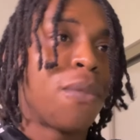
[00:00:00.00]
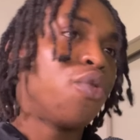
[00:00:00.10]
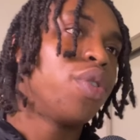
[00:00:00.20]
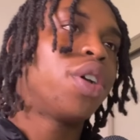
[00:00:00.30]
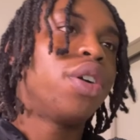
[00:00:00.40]

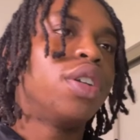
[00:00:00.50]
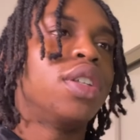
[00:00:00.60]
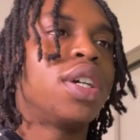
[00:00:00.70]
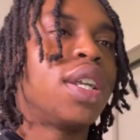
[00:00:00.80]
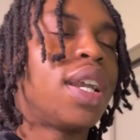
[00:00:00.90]
We're currently
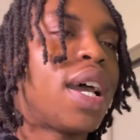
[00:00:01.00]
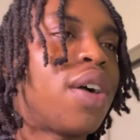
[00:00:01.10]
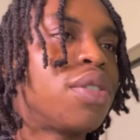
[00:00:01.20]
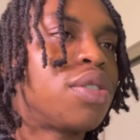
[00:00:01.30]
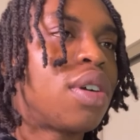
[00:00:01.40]
looking at the
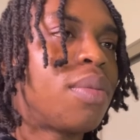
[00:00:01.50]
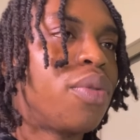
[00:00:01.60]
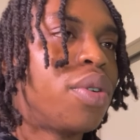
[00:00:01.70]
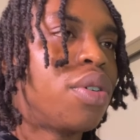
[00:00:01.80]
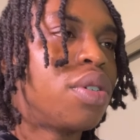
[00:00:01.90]
hour chart, but
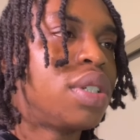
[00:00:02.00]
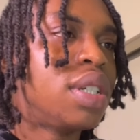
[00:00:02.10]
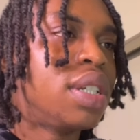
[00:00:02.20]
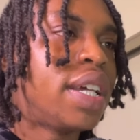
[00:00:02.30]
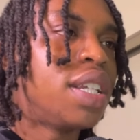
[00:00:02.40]
we're gonna go to
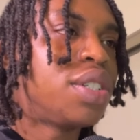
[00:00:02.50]
the daily